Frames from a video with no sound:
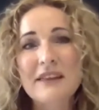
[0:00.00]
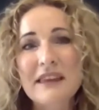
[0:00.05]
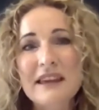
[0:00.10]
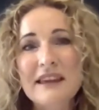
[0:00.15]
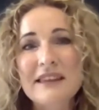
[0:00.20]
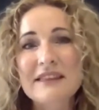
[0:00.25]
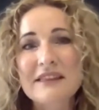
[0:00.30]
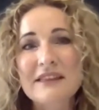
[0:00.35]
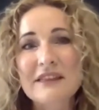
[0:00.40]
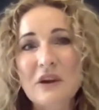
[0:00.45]
I
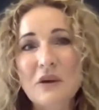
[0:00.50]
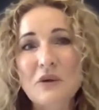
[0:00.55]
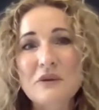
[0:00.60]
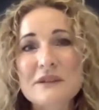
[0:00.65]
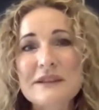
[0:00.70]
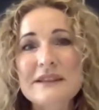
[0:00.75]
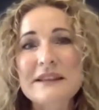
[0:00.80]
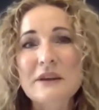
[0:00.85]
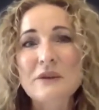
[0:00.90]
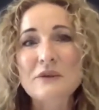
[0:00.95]
think
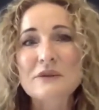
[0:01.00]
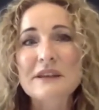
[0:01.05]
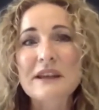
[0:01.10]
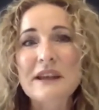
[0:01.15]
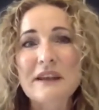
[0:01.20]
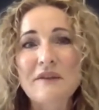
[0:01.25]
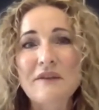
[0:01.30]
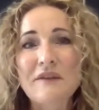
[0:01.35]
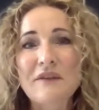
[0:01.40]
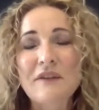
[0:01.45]
those
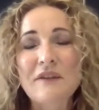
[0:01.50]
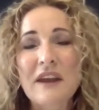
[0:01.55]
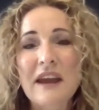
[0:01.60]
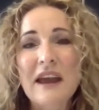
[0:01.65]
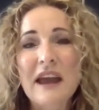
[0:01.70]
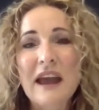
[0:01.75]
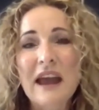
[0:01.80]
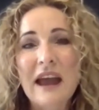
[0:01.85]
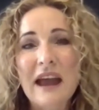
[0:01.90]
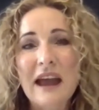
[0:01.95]
skills have
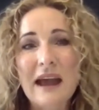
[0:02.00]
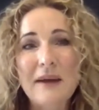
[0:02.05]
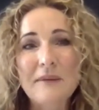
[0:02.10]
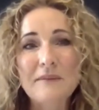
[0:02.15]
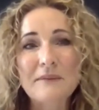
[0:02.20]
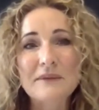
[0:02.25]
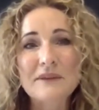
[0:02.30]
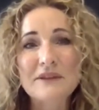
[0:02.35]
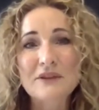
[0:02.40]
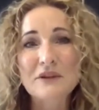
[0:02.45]

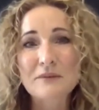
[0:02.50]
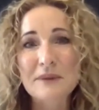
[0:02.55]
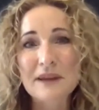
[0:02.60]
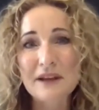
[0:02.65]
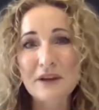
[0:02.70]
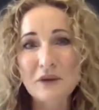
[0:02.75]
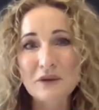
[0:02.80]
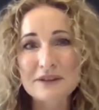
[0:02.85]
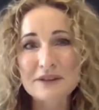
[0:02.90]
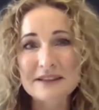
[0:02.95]

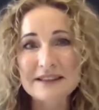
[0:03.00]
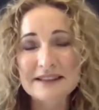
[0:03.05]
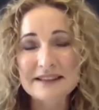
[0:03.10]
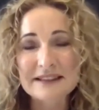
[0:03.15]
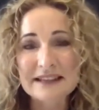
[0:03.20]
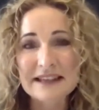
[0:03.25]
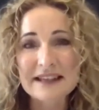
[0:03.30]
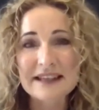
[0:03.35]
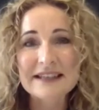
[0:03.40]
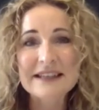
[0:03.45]
stood me in good
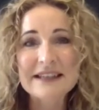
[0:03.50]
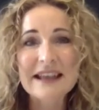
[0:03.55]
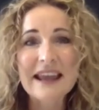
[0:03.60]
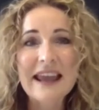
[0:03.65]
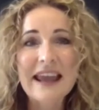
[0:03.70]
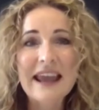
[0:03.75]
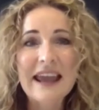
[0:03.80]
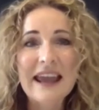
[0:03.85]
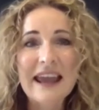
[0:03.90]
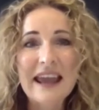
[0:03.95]
stead,
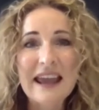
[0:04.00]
